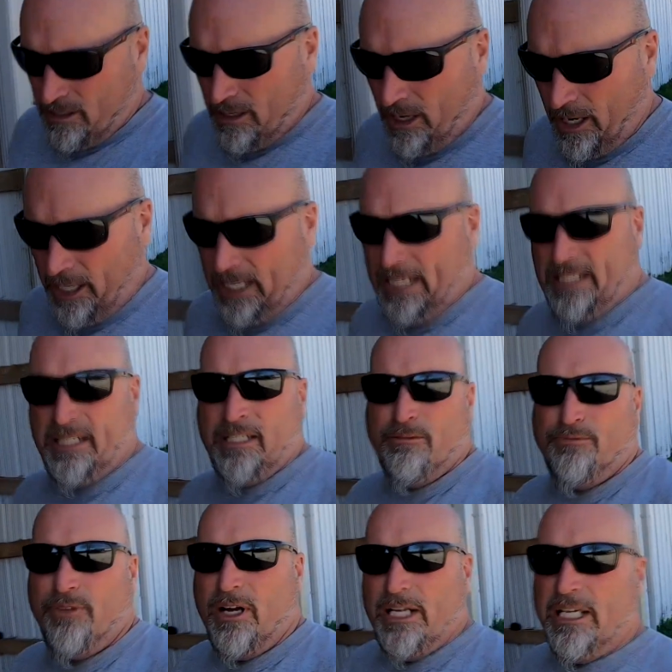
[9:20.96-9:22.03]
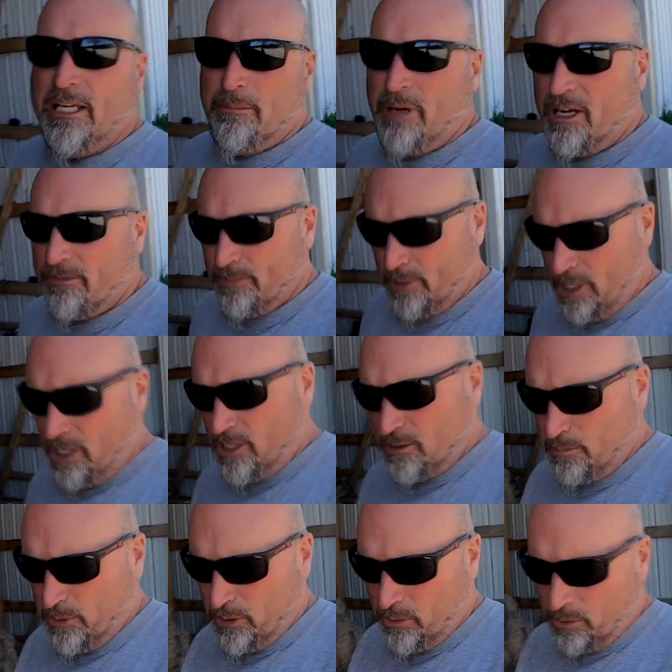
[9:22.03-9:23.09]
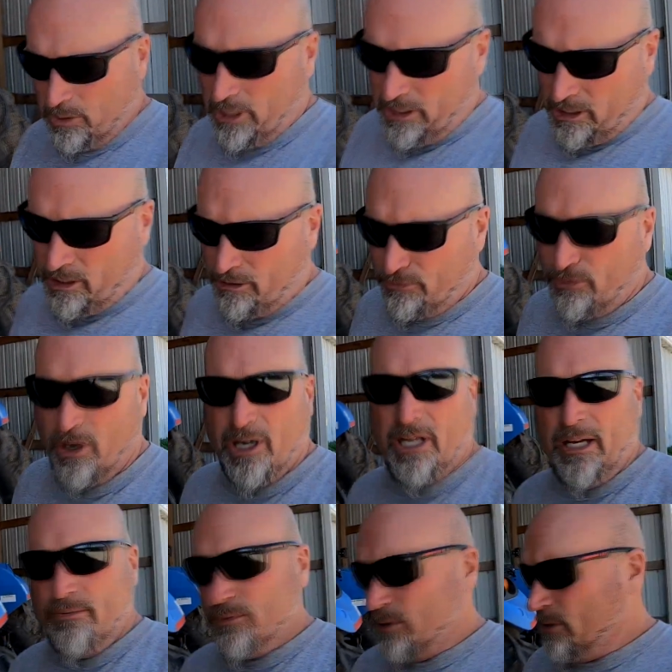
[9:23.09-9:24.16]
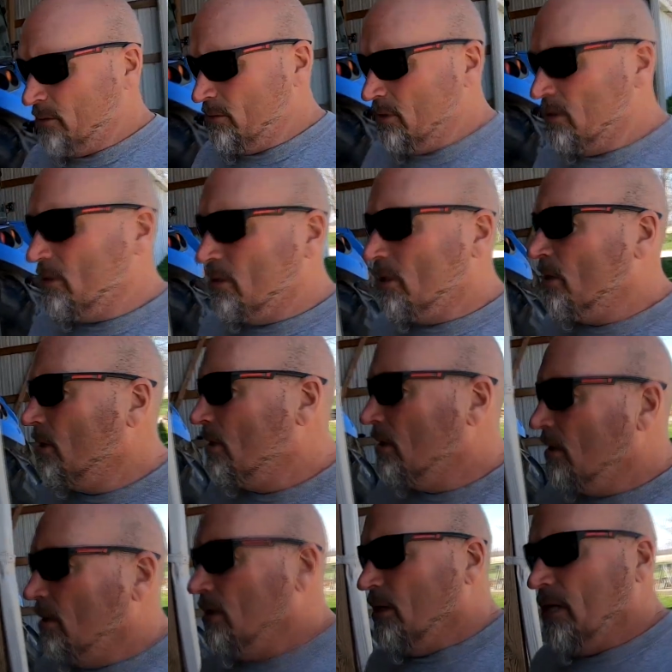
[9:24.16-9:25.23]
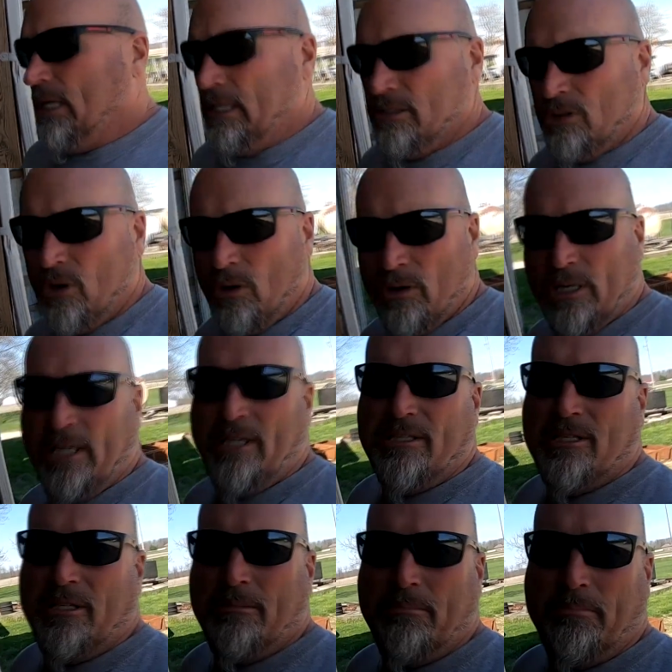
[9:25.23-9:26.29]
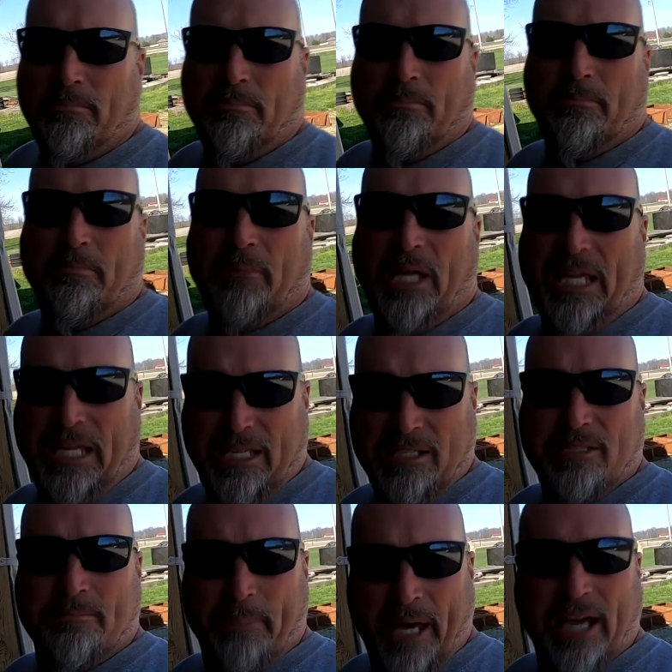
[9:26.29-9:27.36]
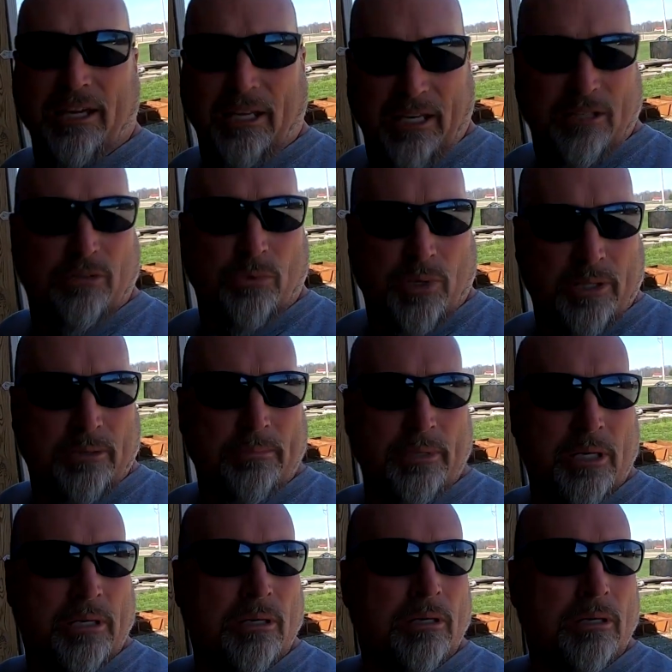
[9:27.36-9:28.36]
Uh, he did finally get back from the hospital there Friday afternoon. His heart is in is back in rhythm.